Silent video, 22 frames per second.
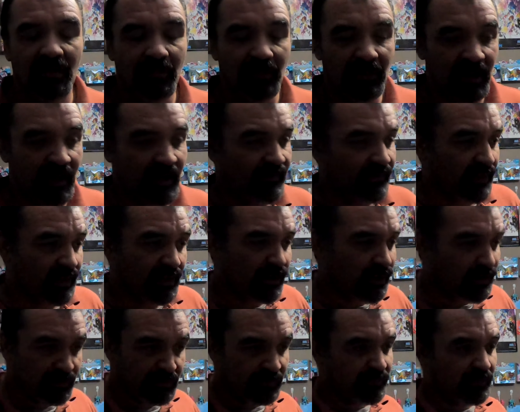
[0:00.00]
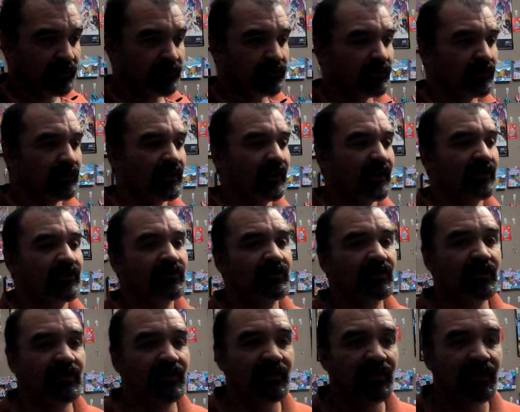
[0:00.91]
We have a controversial
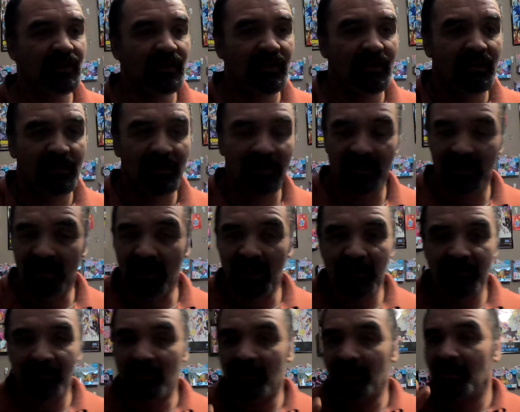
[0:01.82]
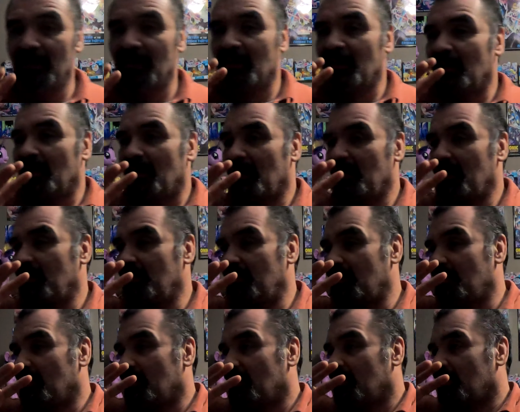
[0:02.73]
election that even
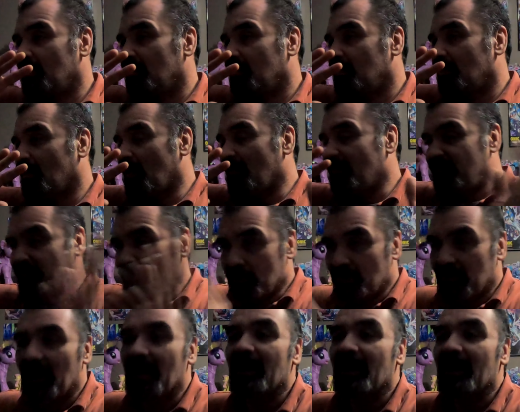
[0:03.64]
in a few